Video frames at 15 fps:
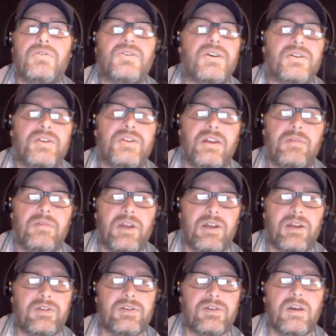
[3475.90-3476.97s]
to 16
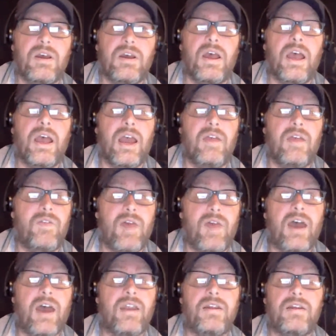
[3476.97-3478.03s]
minutes, and
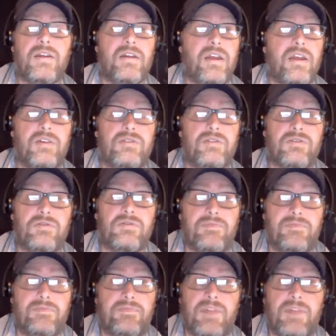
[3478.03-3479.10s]

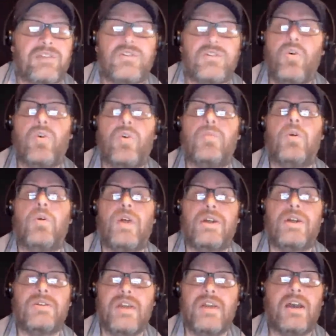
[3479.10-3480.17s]
that's normal.
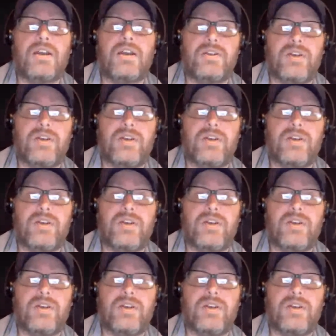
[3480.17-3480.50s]
That's not